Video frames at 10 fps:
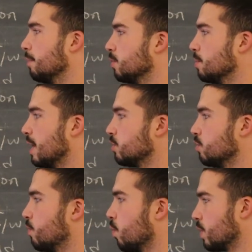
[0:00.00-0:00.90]
you might
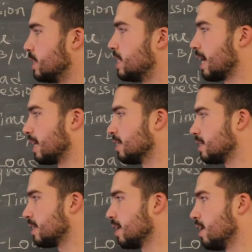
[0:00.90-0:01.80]
do 40
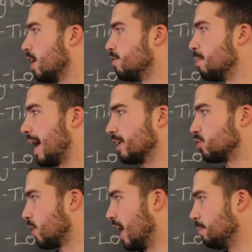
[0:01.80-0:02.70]
seconds of
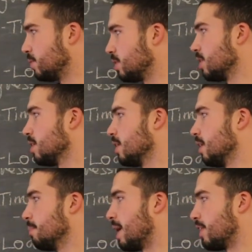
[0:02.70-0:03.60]
max reps
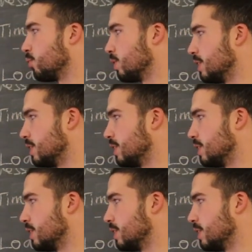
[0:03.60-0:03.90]
by 3